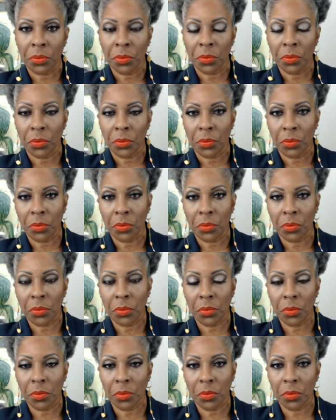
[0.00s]

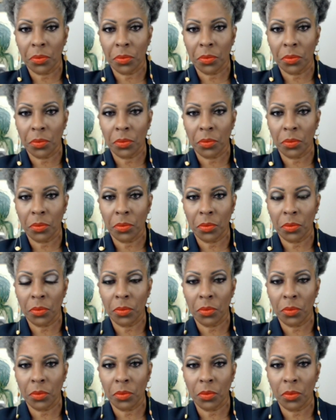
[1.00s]

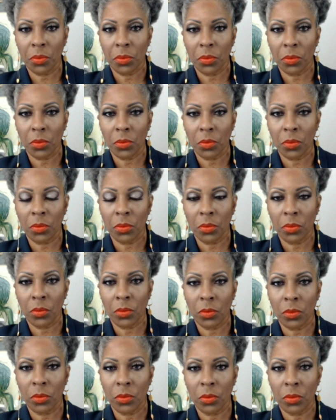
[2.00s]

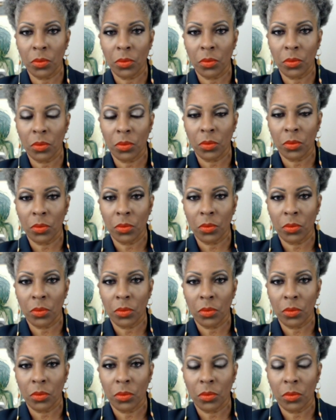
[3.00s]

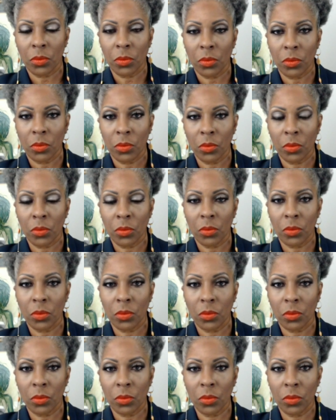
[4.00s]

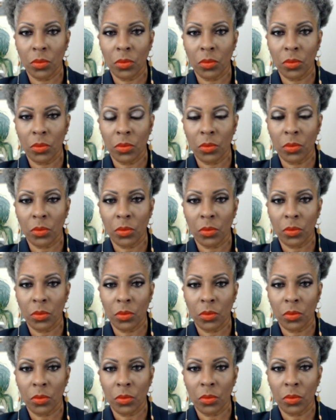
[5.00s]

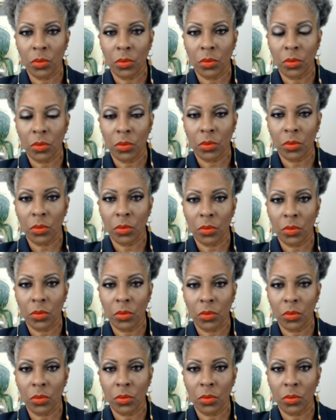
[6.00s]
The person shown says nothing.